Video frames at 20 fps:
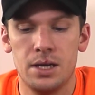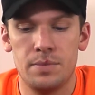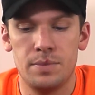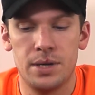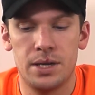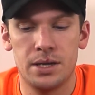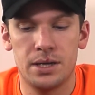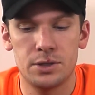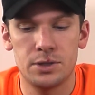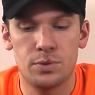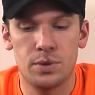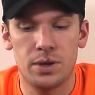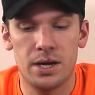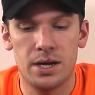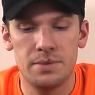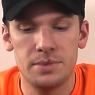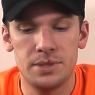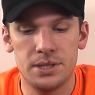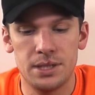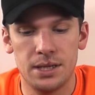because what
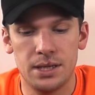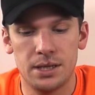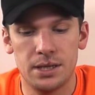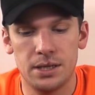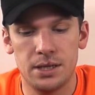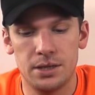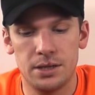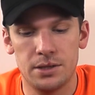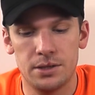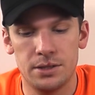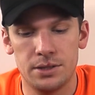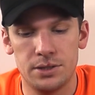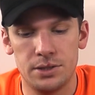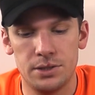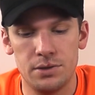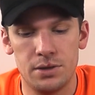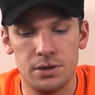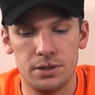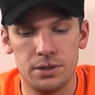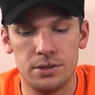I'm seeing here is
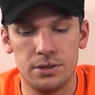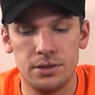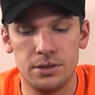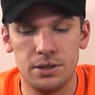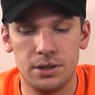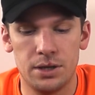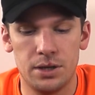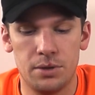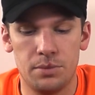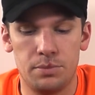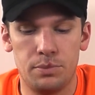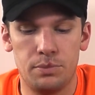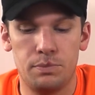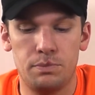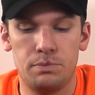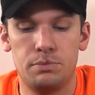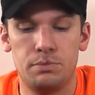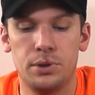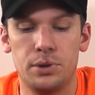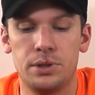you could
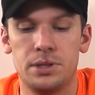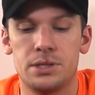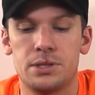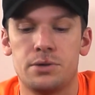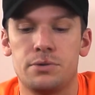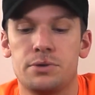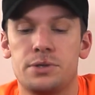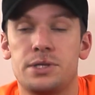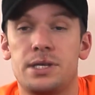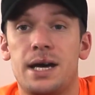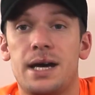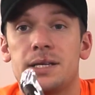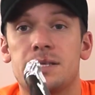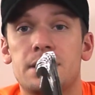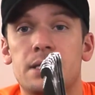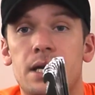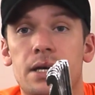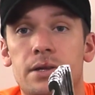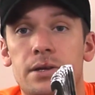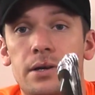put this whole stack
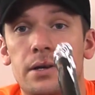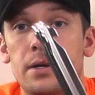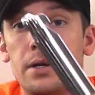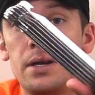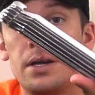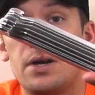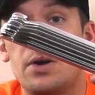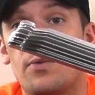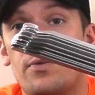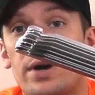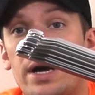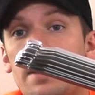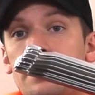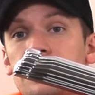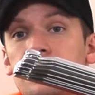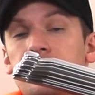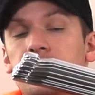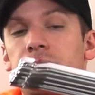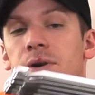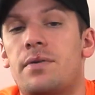together, wrap
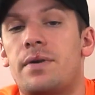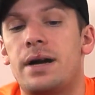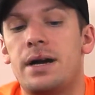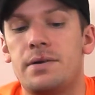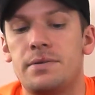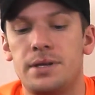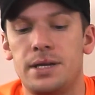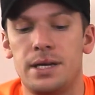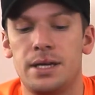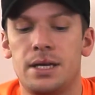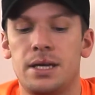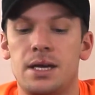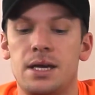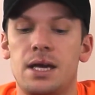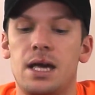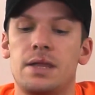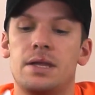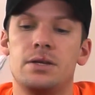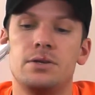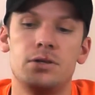something around it,
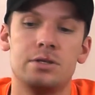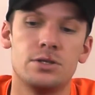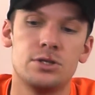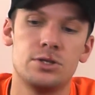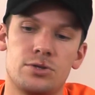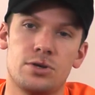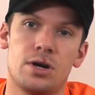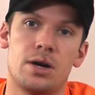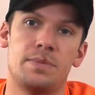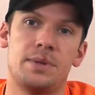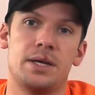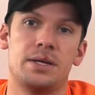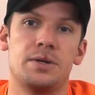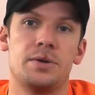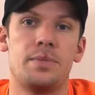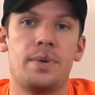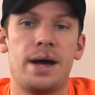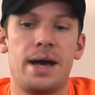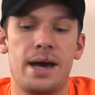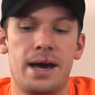and then you could drop that in
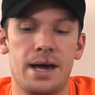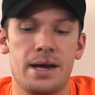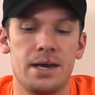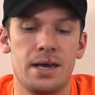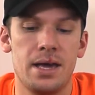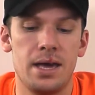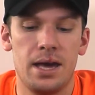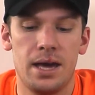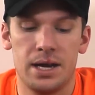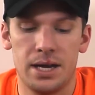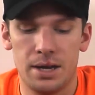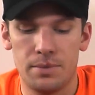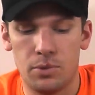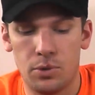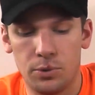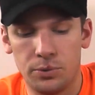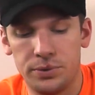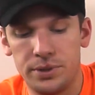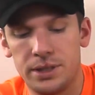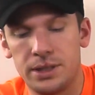your bag. And I'm
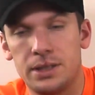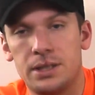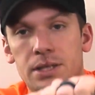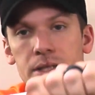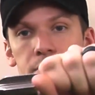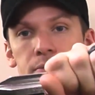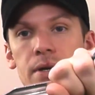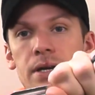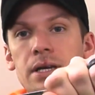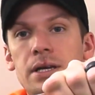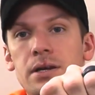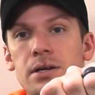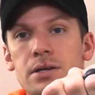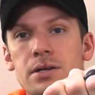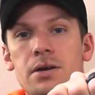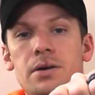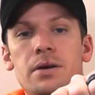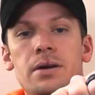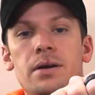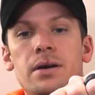holding this right
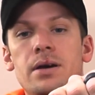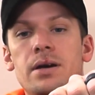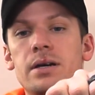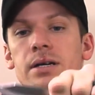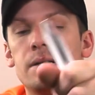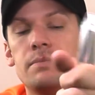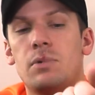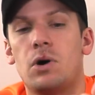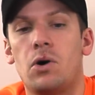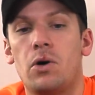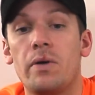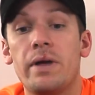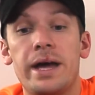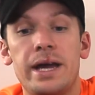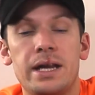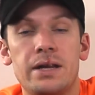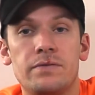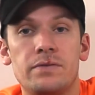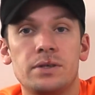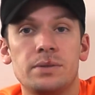here, all
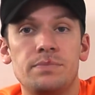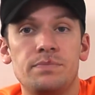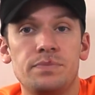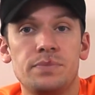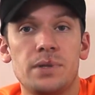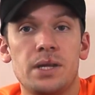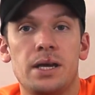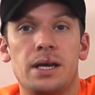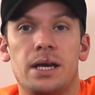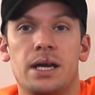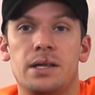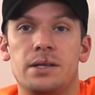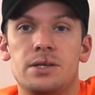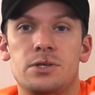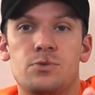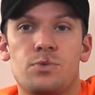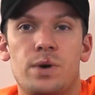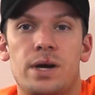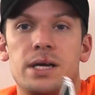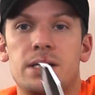8 of them, and
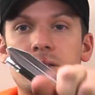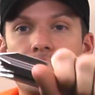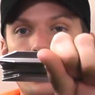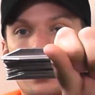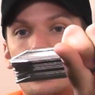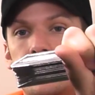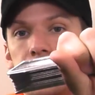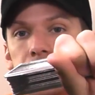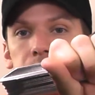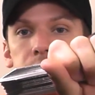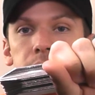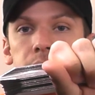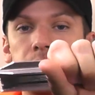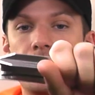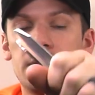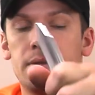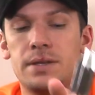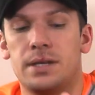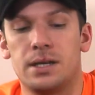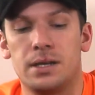this weighs like next to
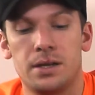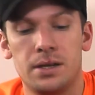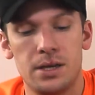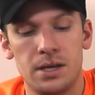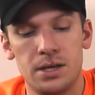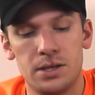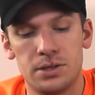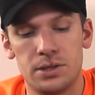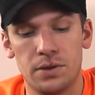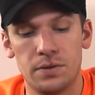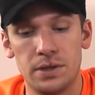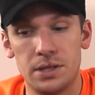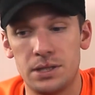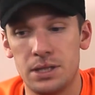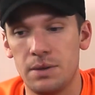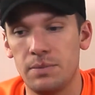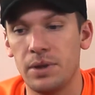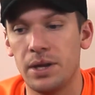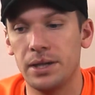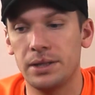nothing. So these
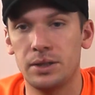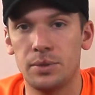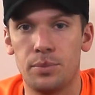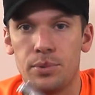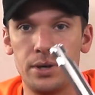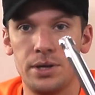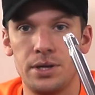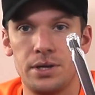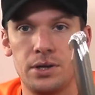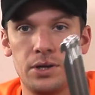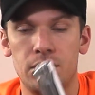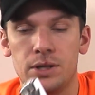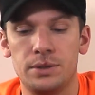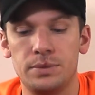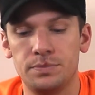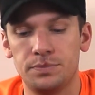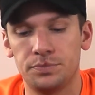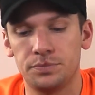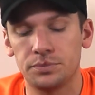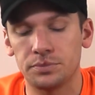seem like they're pretty
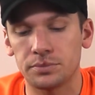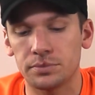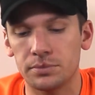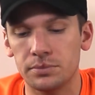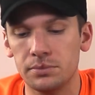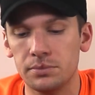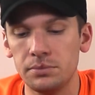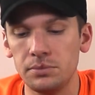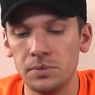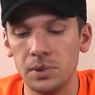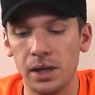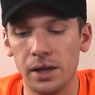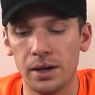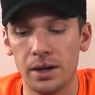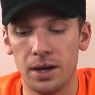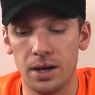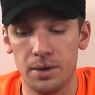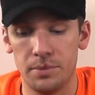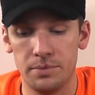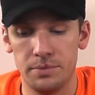good.
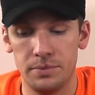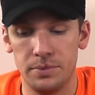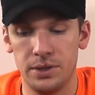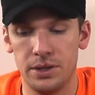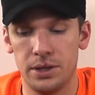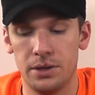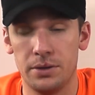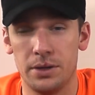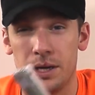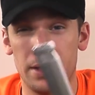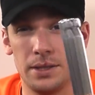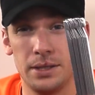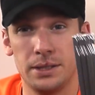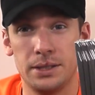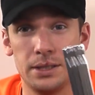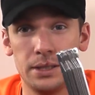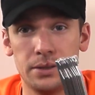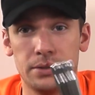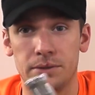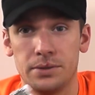I
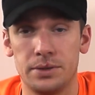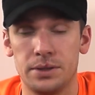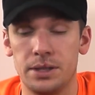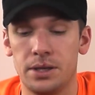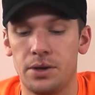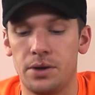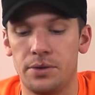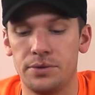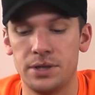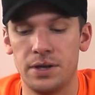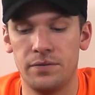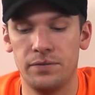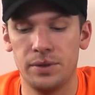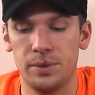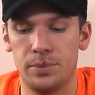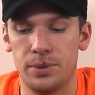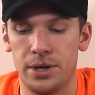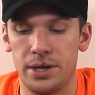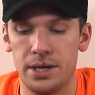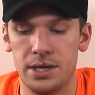think I'll
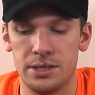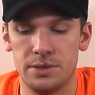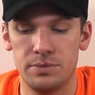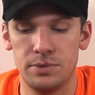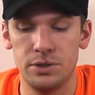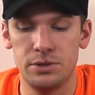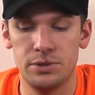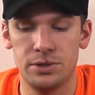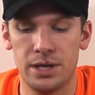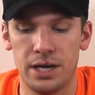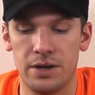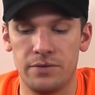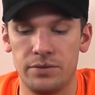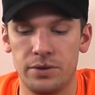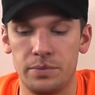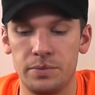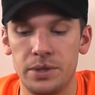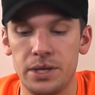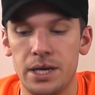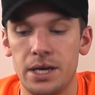definitely probably get some use out of
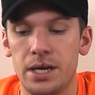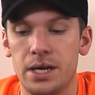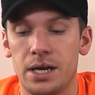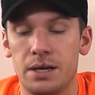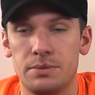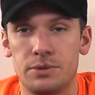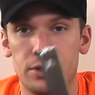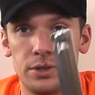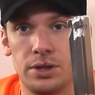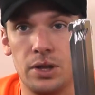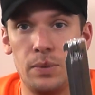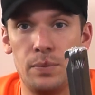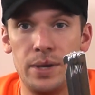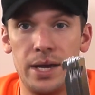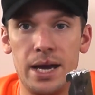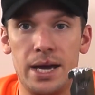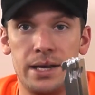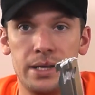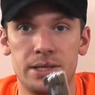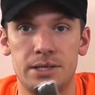them. I'm sure they'll
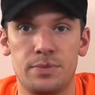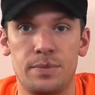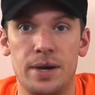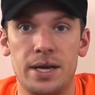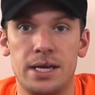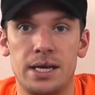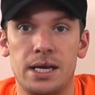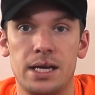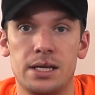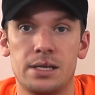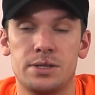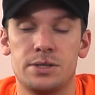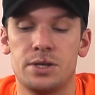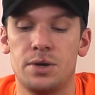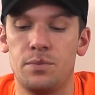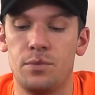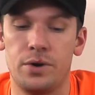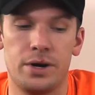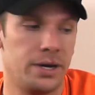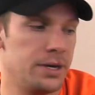be added to my kit
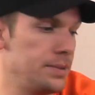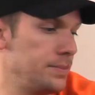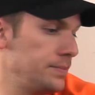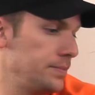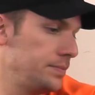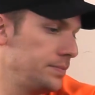somewhere.